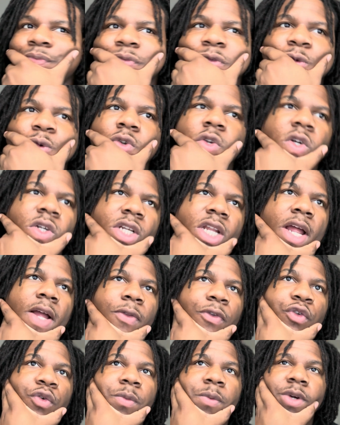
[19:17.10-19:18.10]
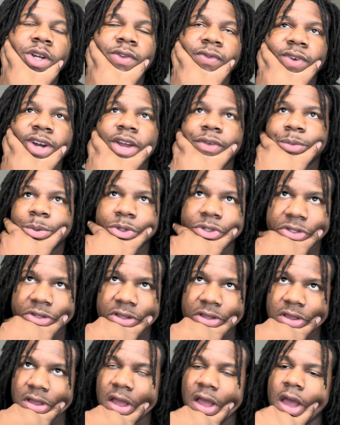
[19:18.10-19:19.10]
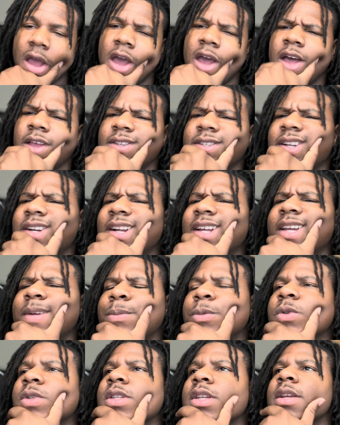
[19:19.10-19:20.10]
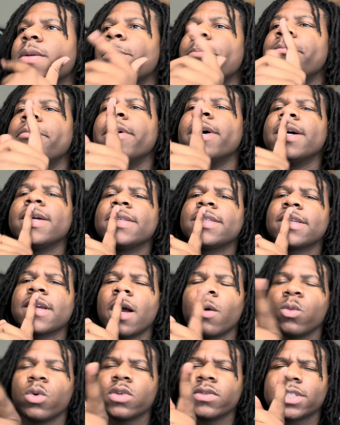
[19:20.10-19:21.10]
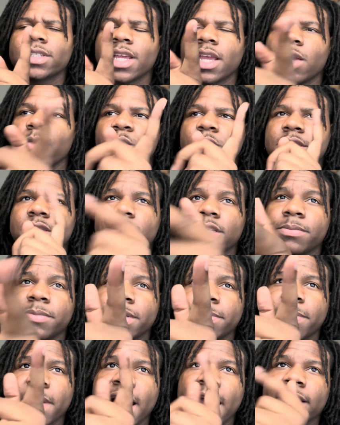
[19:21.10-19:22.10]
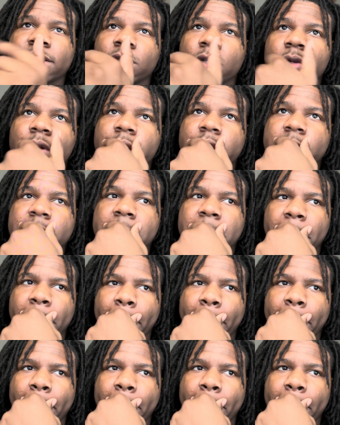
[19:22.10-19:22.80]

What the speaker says: we are down 2.5%, so 8%. But I will say we should be past already.